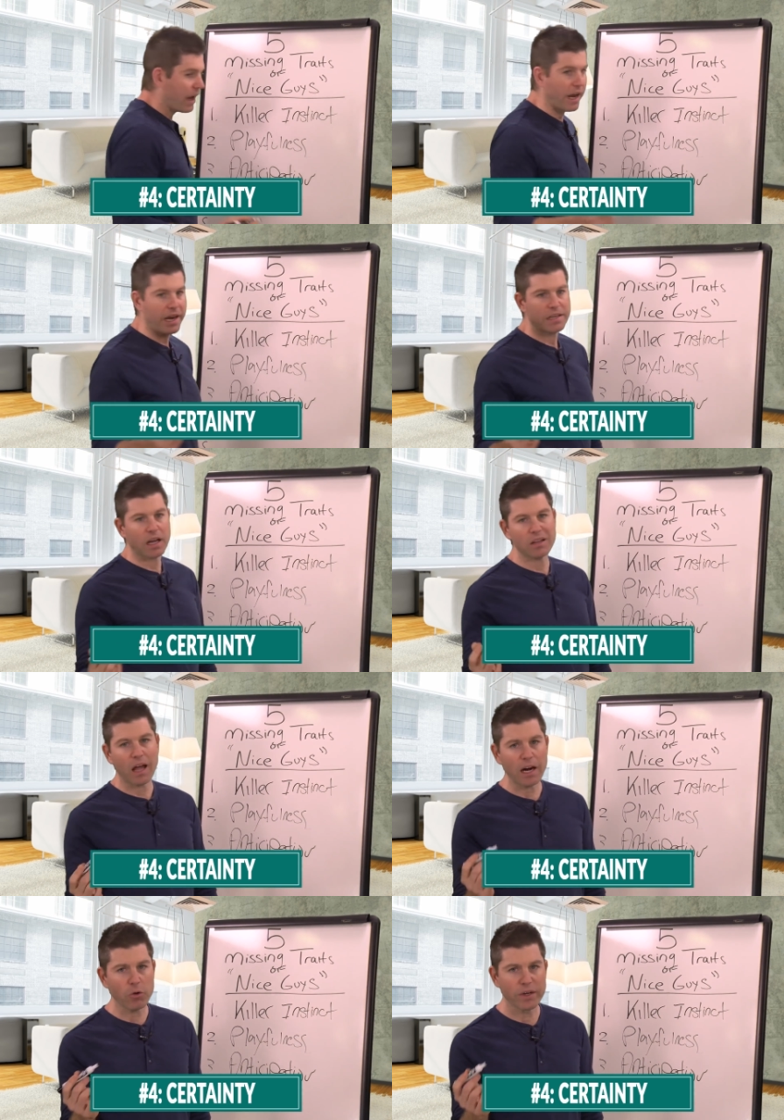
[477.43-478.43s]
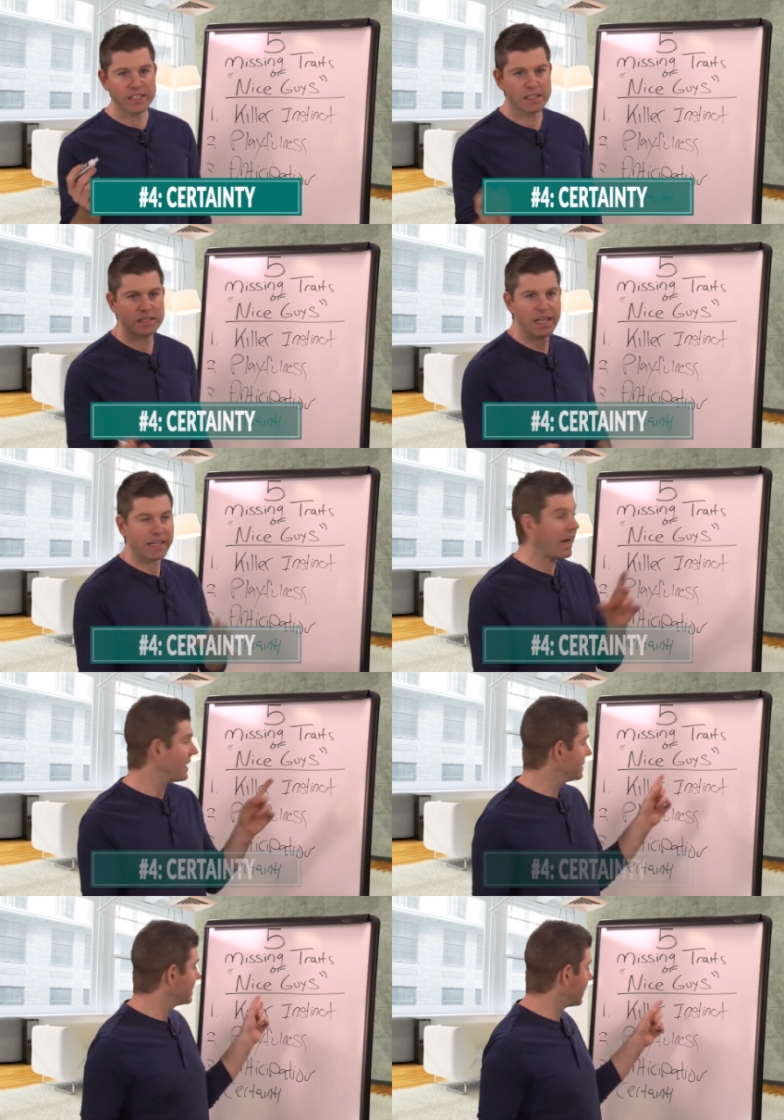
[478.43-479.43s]
And a lot of reasons that
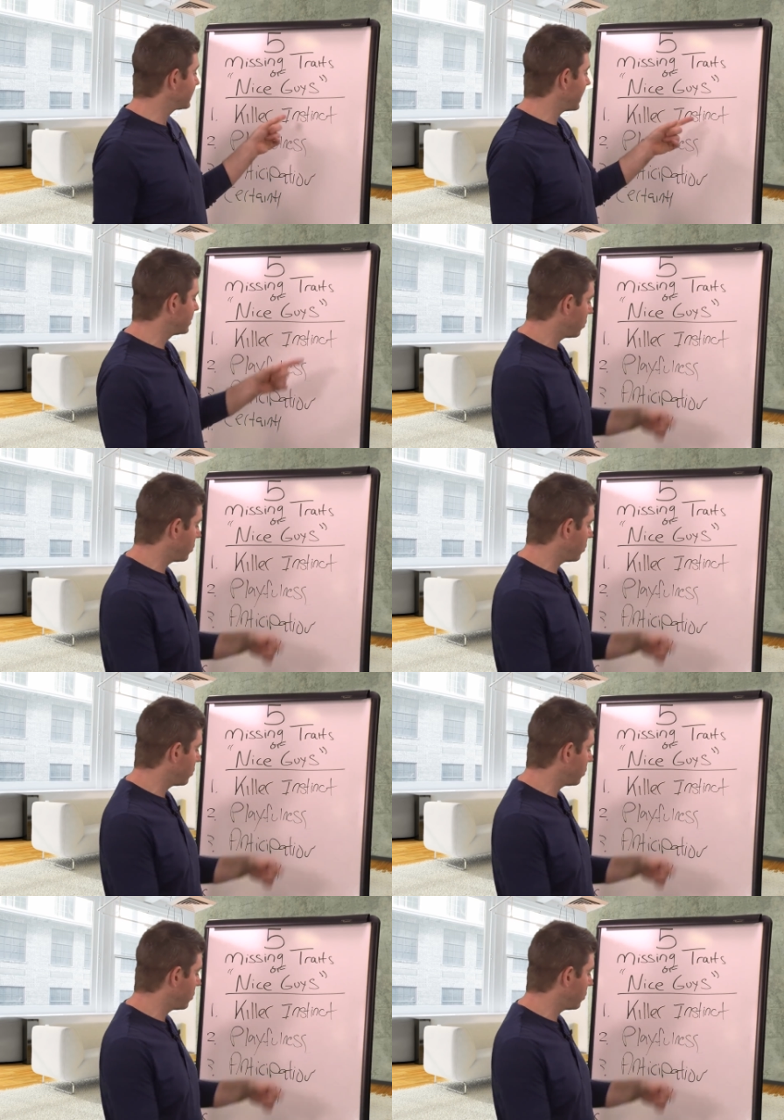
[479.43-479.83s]
guys, nice guys